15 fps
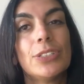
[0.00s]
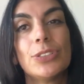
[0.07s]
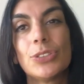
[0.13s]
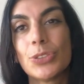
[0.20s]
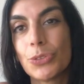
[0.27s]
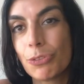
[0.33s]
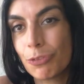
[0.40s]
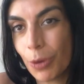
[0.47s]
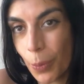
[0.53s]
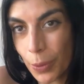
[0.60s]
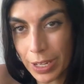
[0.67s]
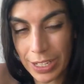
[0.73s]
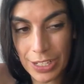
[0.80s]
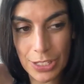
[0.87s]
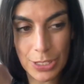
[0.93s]
to
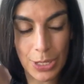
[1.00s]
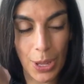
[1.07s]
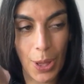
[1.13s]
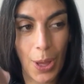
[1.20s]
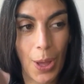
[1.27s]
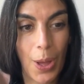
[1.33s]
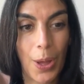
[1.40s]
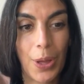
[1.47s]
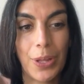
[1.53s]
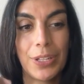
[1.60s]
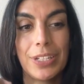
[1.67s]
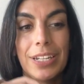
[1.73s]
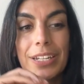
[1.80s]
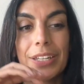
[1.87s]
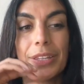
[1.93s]
focus
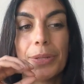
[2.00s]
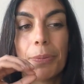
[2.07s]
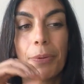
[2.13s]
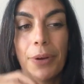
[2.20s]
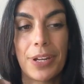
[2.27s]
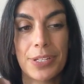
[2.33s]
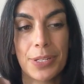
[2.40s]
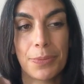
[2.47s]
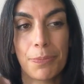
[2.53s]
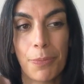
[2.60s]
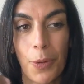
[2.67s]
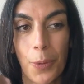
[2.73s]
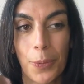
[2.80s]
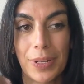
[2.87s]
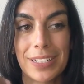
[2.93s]
on the present
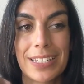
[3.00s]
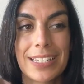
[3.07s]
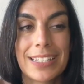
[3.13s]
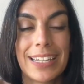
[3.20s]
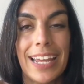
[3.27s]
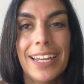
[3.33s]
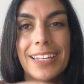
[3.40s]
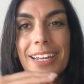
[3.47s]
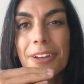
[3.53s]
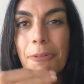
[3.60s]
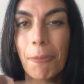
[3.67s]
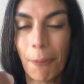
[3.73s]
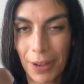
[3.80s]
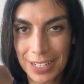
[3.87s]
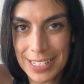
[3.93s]
moments,
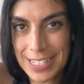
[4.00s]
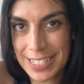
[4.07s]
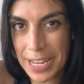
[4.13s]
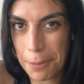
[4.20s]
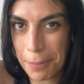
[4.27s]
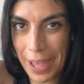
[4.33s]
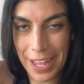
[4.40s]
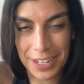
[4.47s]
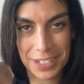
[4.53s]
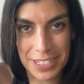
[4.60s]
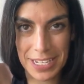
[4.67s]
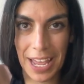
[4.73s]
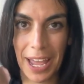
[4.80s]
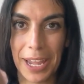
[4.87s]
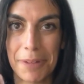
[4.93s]
taking one step at a
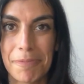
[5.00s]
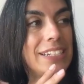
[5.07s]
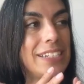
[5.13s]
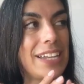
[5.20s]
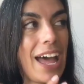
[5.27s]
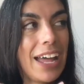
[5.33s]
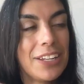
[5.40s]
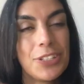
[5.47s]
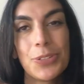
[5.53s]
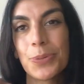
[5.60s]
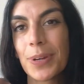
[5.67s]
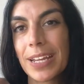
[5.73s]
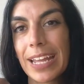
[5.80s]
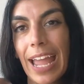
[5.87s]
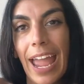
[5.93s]
time, not
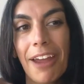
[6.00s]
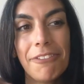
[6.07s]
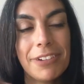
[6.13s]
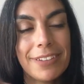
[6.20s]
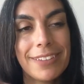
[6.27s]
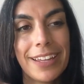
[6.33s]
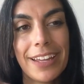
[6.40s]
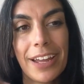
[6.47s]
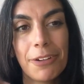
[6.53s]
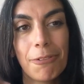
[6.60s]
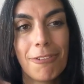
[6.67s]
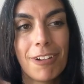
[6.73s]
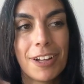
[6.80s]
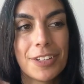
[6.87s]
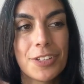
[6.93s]
doing everything at
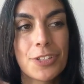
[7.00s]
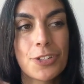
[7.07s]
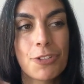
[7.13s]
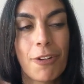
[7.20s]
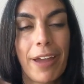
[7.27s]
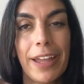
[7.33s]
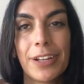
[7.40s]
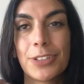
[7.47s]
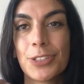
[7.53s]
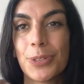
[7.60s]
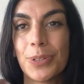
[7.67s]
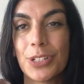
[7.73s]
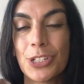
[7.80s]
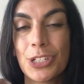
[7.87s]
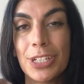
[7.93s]
once, trying to
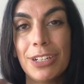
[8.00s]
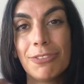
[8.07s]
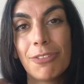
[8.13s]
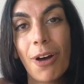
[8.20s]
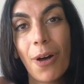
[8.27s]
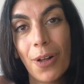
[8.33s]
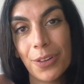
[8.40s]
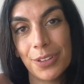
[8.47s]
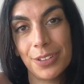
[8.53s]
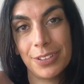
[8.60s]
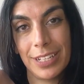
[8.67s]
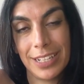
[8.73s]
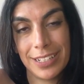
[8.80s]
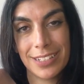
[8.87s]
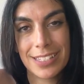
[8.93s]
achieve all the
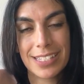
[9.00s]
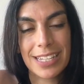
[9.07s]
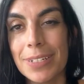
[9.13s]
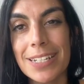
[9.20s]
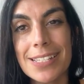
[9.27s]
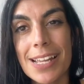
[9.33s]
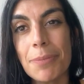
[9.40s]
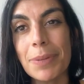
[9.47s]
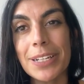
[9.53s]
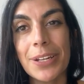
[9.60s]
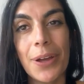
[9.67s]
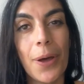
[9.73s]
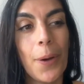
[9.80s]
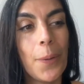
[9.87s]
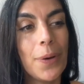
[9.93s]
things. Please let me
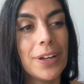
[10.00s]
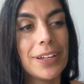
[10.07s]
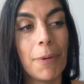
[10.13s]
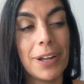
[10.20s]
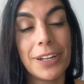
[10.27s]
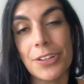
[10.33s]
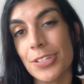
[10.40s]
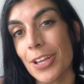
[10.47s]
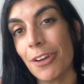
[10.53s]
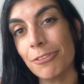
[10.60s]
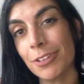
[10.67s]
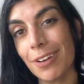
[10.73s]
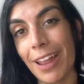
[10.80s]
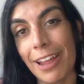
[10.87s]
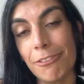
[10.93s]
know what a
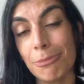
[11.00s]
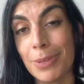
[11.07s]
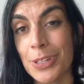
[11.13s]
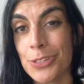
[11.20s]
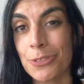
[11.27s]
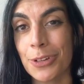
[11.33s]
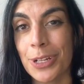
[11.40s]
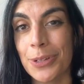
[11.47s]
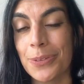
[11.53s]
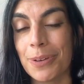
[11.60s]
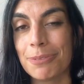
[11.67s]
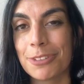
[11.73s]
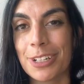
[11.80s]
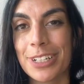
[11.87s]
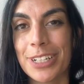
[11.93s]
softer life means for you.
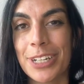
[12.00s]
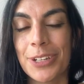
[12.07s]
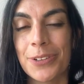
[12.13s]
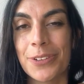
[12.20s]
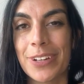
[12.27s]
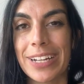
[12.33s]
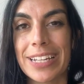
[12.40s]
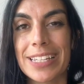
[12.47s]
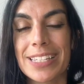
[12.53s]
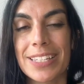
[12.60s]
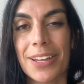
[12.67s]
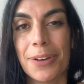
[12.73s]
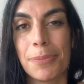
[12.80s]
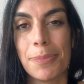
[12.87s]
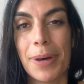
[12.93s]
I'm really curious
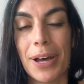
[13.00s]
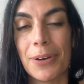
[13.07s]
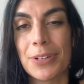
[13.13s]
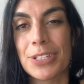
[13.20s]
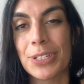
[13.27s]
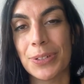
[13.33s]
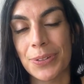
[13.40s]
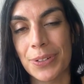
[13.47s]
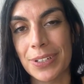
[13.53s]
about your